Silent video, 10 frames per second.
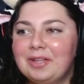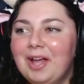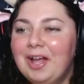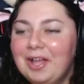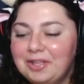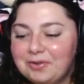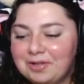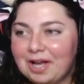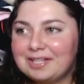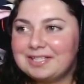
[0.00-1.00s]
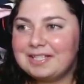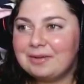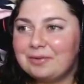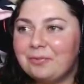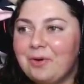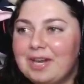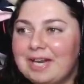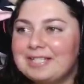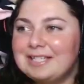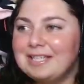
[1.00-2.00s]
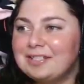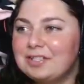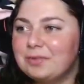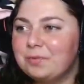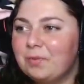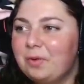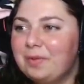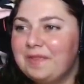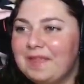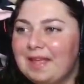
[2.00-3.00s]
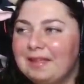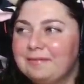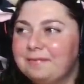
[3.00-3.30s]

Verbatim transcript: you gotta stick with one idea and just roll with it.